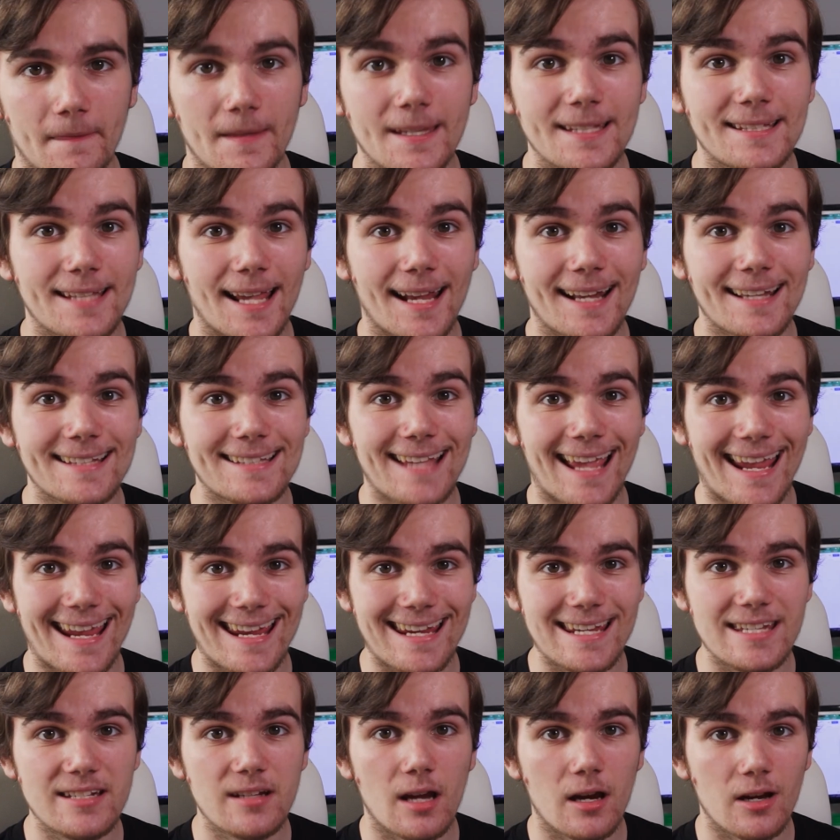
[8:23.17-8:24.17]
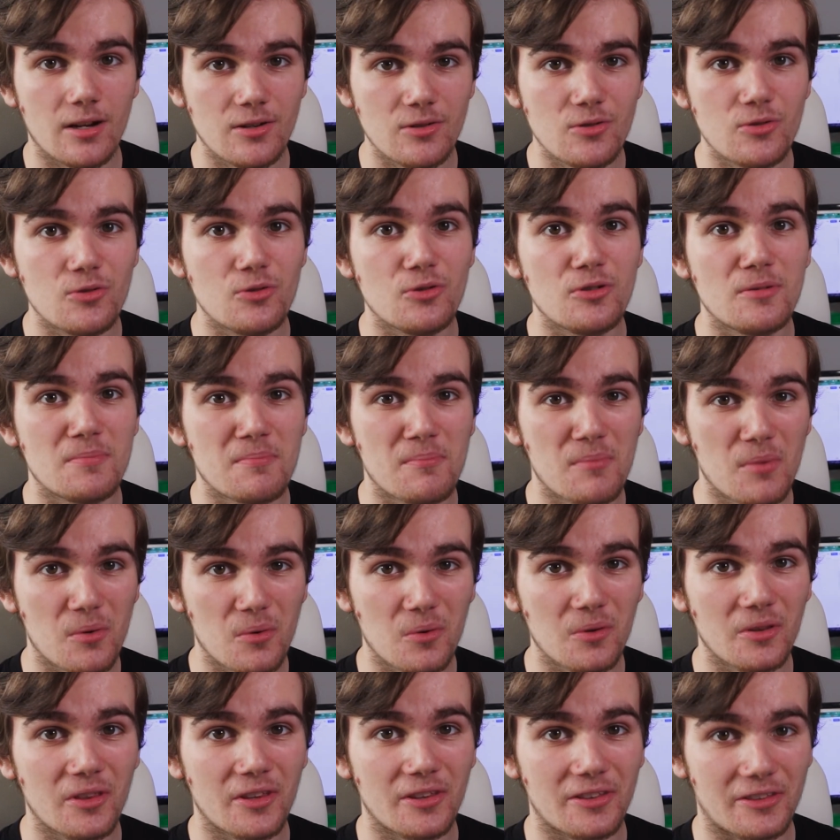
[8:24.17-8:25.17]
This has 800
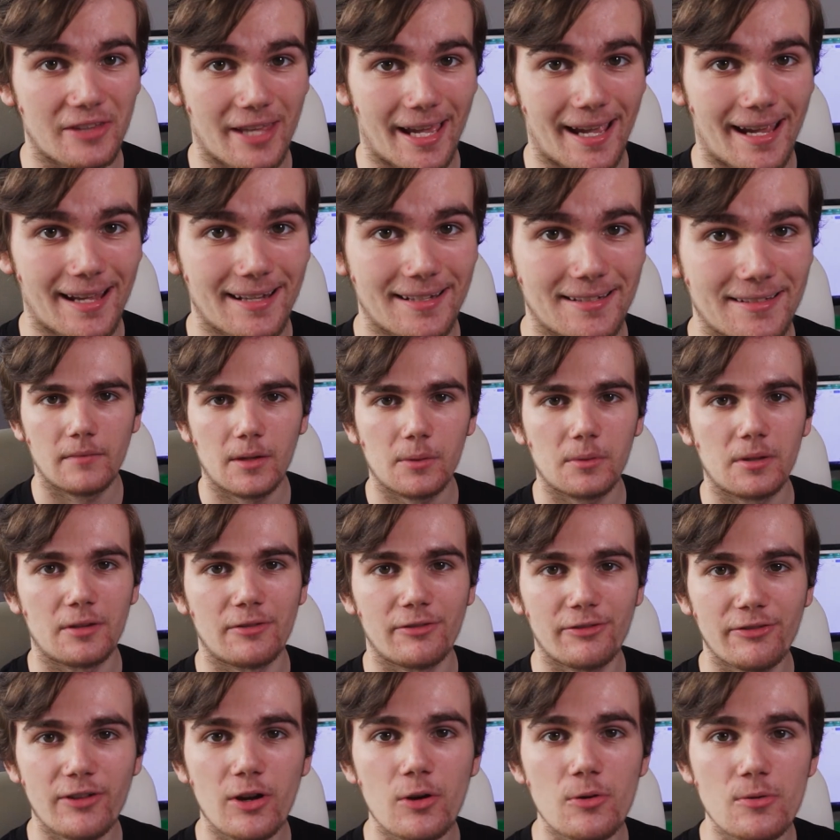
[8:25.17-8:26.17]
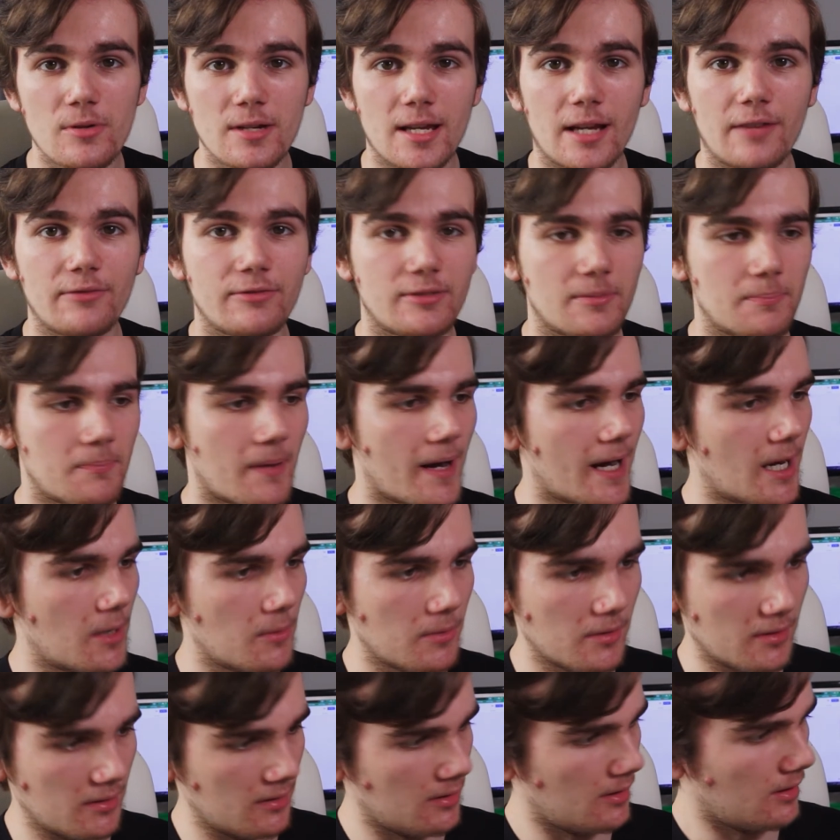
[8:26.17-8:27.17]
more than that. Now with a phone you have to
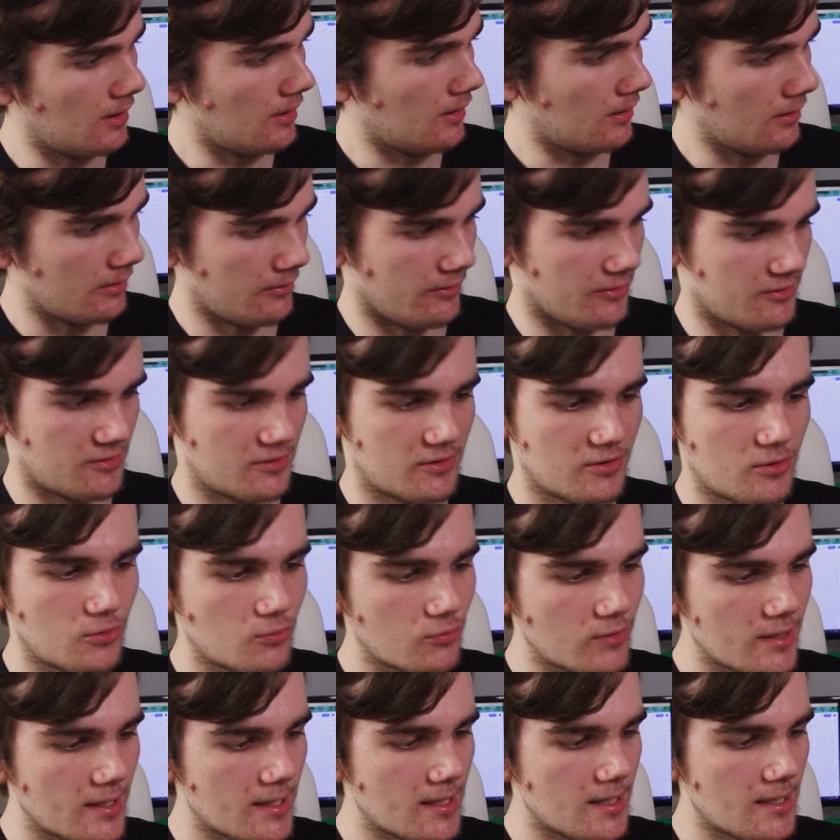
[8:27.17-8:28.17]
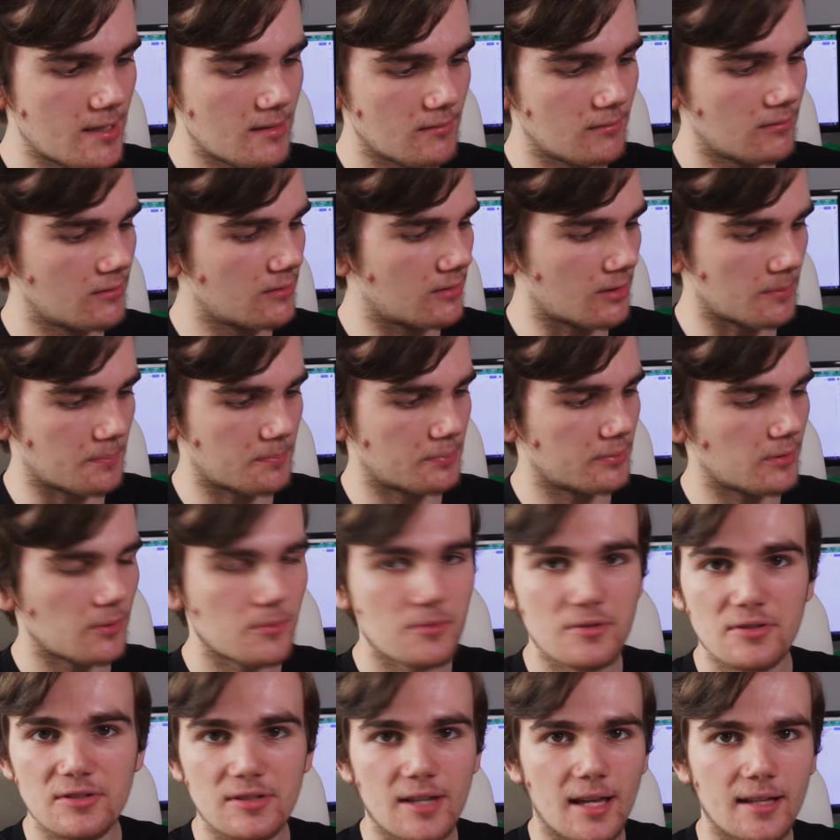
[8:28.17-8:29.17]
power the screen, the
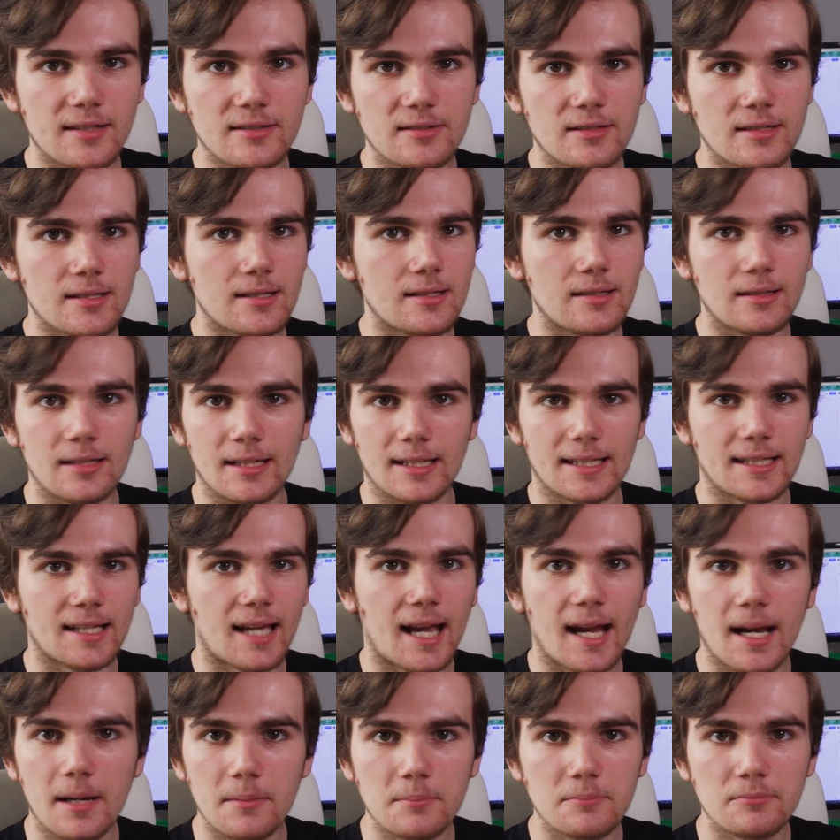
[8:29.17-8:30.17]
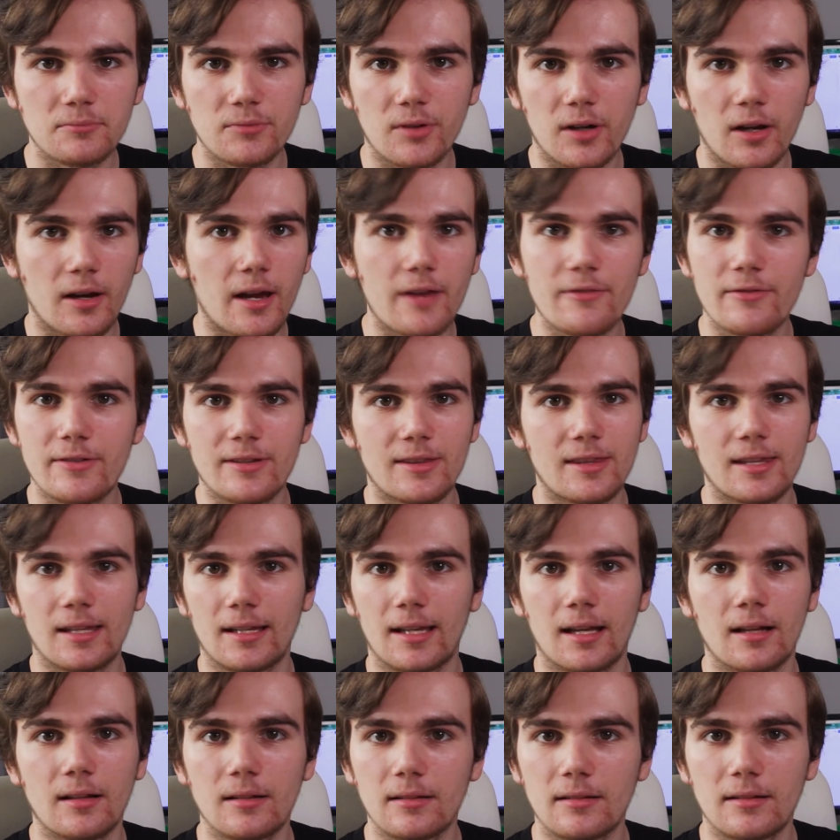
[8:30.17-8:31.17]
processing, the camera, everything
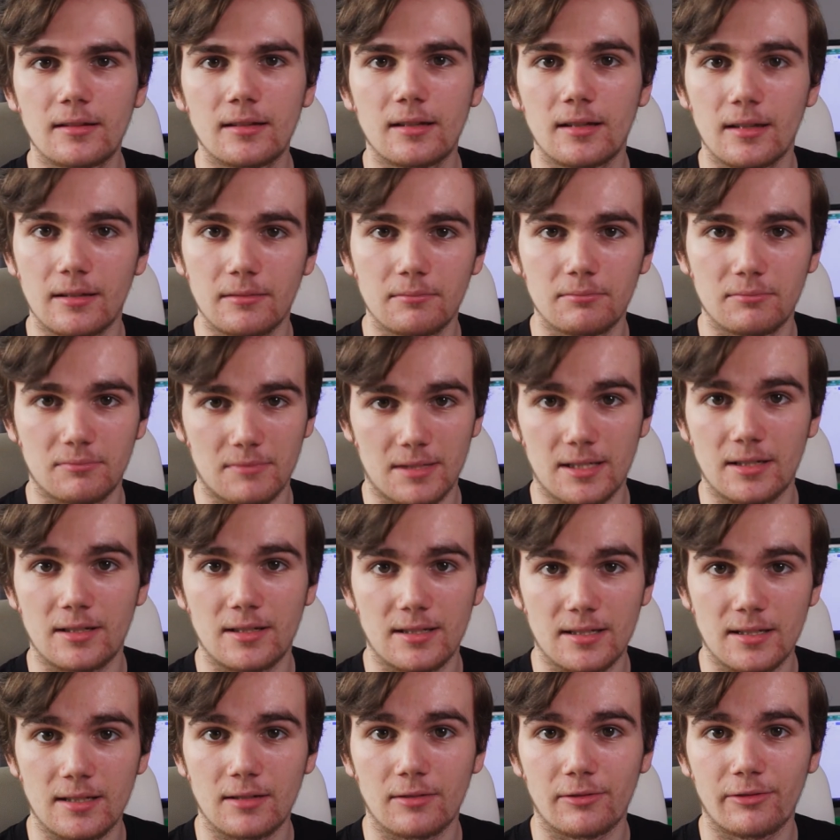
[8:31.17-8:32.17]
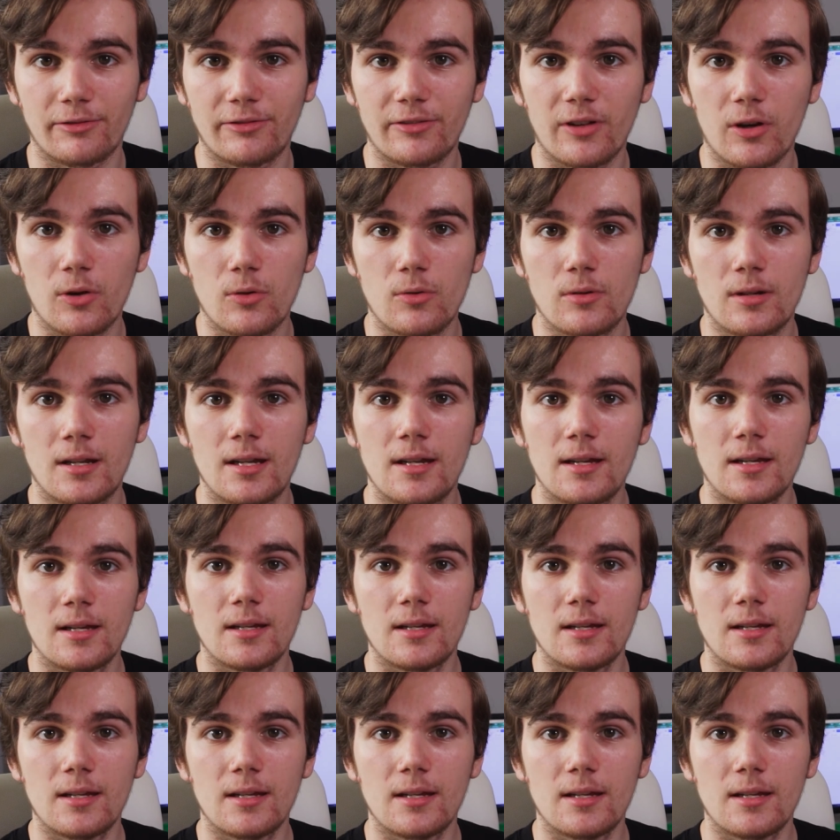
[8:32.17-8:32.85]
else that is in a phone.